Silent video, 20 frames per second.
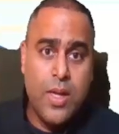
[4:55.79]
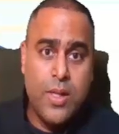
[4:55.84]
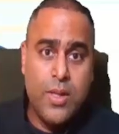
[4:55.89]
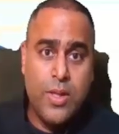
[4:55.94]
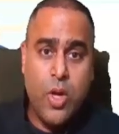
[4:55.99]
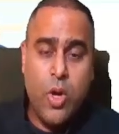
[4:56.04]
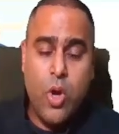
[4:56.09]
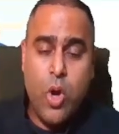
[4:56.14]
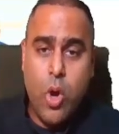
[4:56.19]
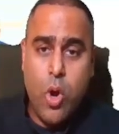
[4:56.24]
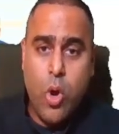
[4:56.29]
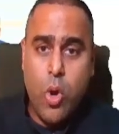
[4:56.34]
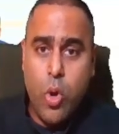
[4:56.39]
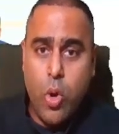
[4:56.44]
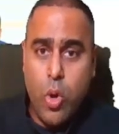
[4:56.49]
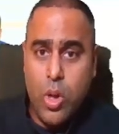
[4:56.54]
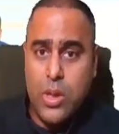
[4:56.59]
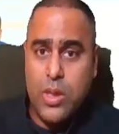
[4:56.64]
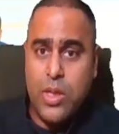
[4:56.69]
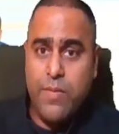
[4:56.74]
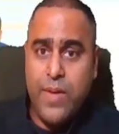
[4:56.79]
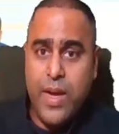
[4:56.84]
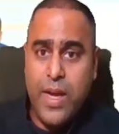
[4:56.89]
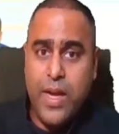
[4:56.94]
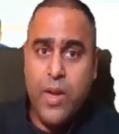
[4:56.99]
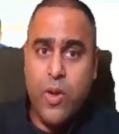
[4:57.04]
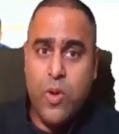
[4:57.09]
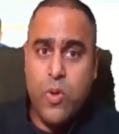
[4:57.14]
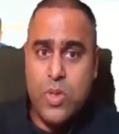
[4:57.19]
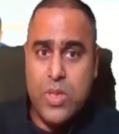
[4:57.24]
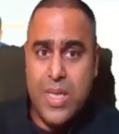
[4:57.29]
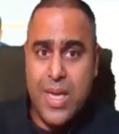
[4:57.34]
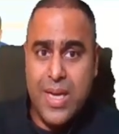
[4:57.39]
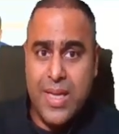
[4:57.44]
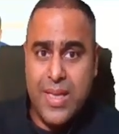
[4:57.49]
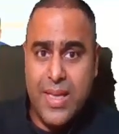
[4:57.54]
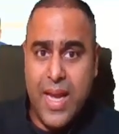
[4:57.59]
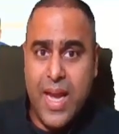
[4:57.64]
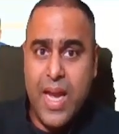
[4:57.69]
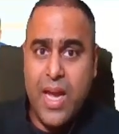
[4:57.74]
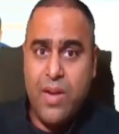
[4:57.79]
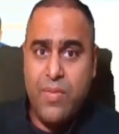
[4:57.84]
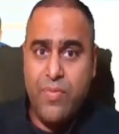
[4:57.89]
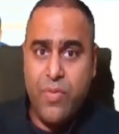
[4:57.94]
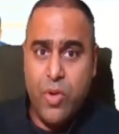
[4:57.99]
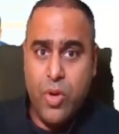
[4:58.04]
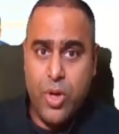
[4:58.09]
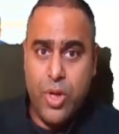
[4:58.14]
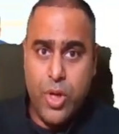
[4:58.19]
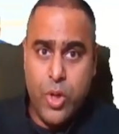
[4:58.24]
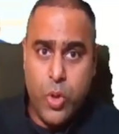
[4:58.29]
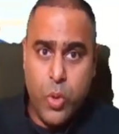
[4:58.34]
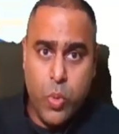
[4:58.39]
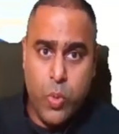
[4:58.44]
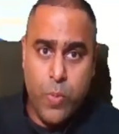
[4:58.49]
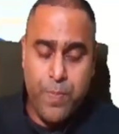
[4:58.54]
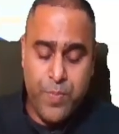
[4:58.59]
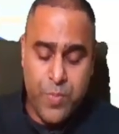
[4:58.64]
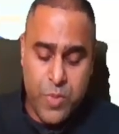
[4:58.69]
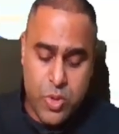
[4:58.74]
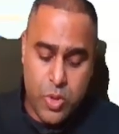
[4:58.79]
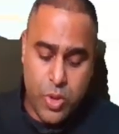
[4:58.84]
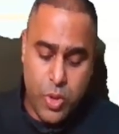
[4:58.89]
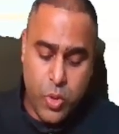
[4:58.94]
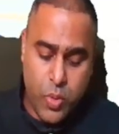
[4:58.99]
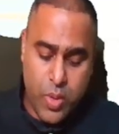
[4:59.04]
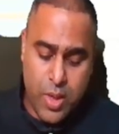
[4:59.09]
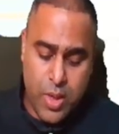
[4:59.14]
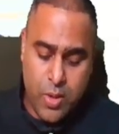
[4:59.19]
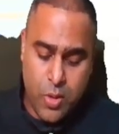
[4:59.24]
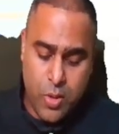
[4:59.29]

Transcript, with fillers: the all the videos are there for you so you can